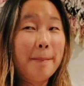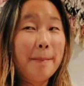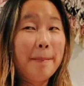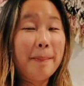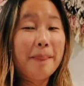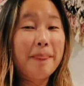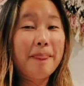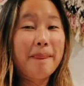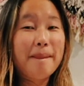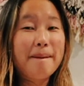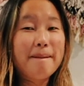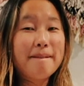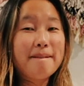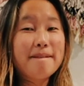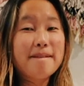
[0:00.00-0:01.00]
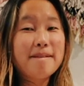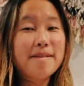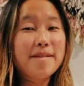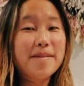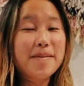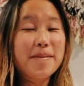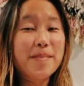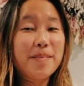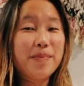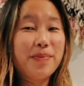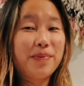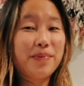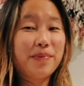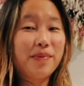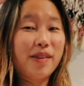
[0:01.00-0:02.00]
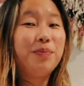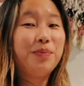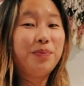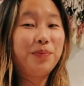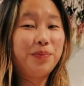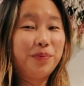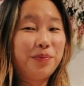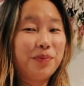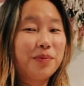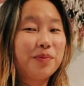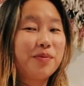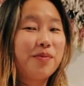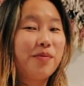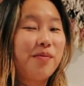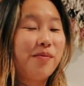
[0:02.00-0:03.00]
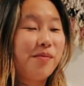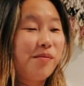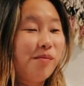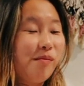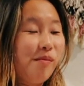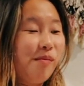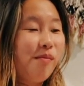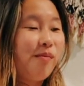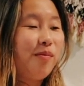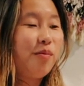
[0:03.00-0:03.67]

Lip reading: (not speaking)